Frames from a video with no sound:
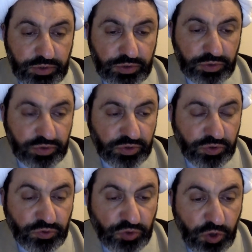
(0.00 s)
So
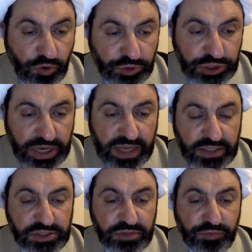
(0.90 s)
no
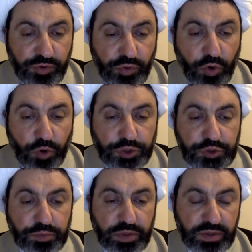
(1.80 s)
chance for
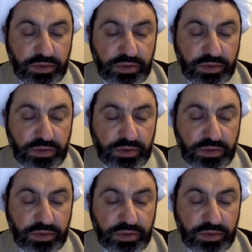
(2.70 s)
ujb.